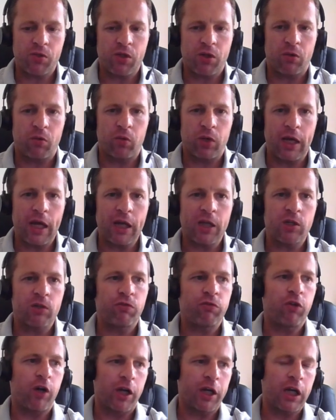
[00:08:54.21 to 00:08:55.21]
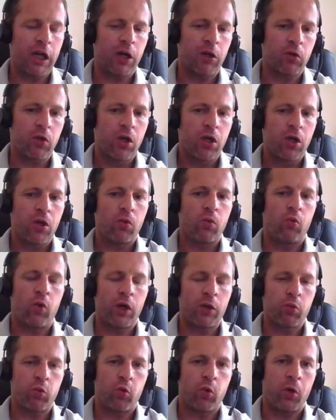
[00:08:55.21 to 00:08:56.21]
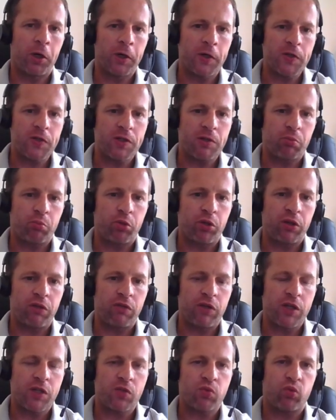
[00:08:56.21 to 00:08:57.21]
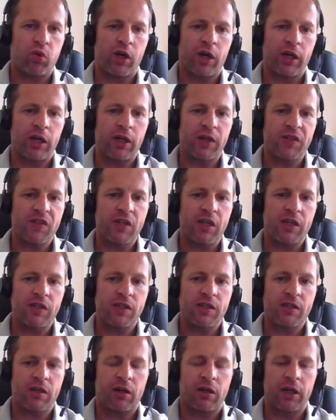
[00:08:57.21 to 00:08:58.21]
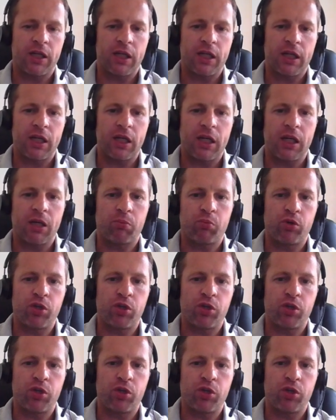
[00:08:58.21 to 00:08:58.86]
So we had to find out what was the previous wireless SSID key,